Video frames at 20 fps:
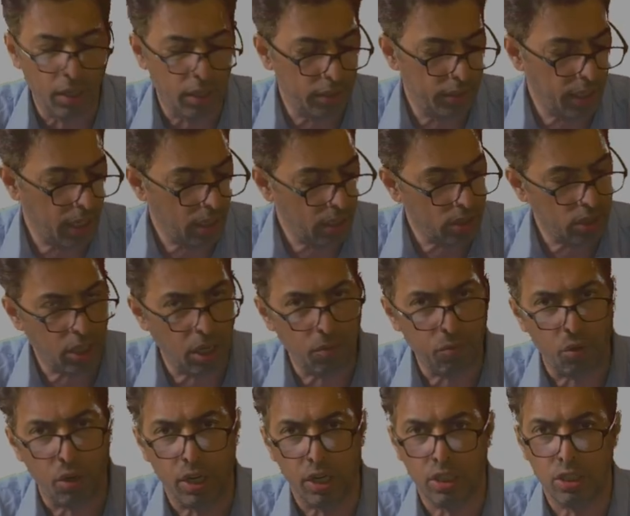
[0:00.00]
Then say,
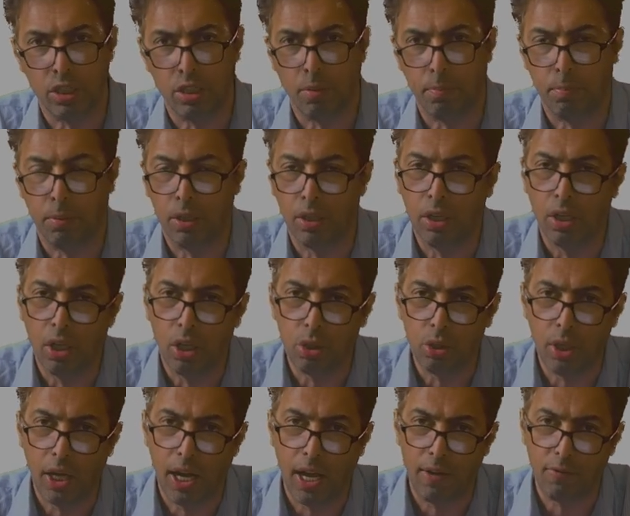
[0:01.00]
for example, you
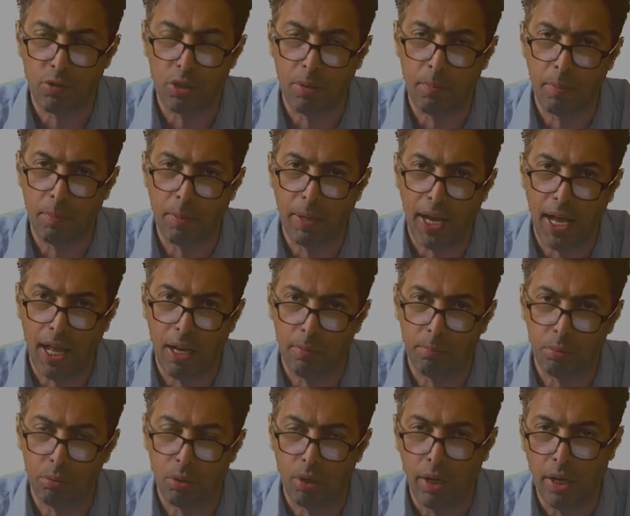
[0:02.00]
have to remember
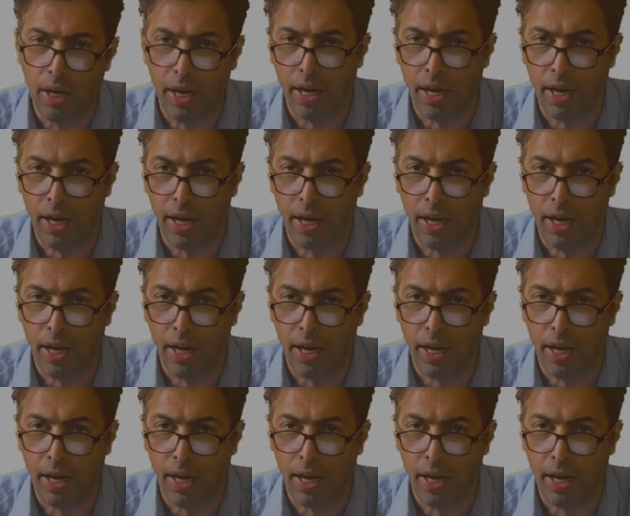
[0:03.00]
elbow,